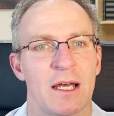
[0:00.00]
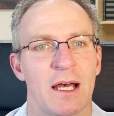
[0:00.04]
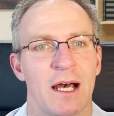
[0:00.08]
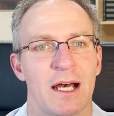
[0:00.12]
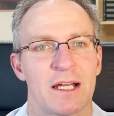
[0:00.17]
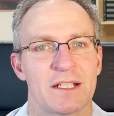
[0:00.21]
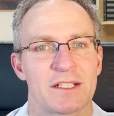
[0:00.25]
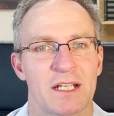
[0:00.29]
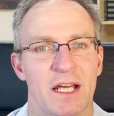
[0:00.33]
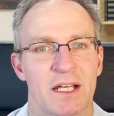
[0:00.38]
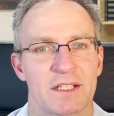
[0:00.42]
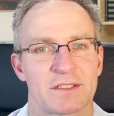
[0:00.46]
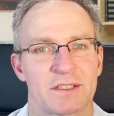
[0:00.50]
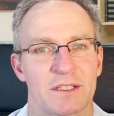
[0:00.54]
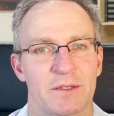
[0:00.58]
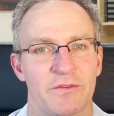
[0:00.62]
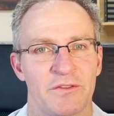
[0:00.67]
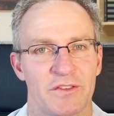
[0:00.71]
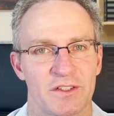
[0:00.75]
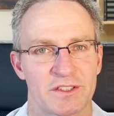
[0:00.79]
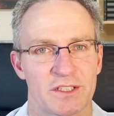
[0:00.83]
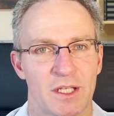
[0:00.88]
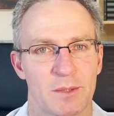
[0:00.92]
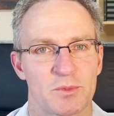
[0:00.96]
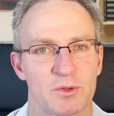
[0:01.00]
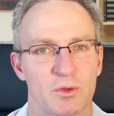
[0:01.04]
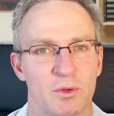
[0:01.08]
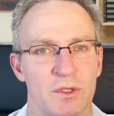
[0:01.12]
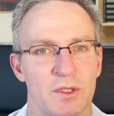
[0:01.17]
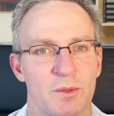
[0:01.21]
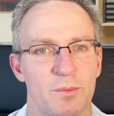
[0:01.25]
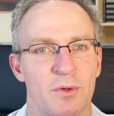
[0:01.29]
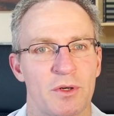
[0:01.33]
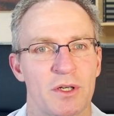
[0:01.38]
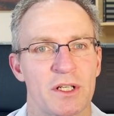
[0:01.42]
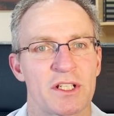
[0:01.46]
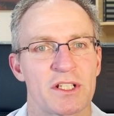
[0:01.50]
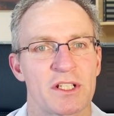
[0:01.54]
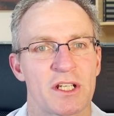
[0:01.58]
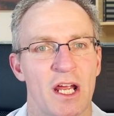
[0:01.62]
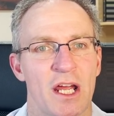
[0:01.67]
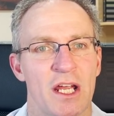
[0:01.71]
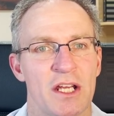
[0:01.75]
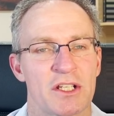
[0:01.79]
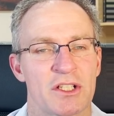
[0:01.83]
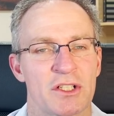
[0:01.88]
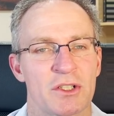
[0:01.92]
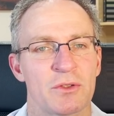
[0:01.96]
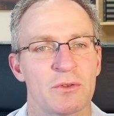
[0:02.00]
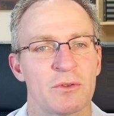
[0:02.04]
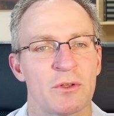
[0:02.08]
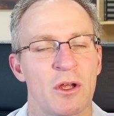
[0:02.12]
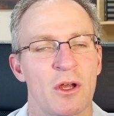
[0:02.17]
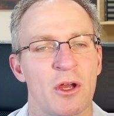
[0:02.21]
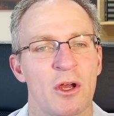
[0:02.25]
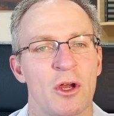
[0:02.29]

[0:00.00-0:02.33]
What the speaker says: adjusted for subsequent depreciation,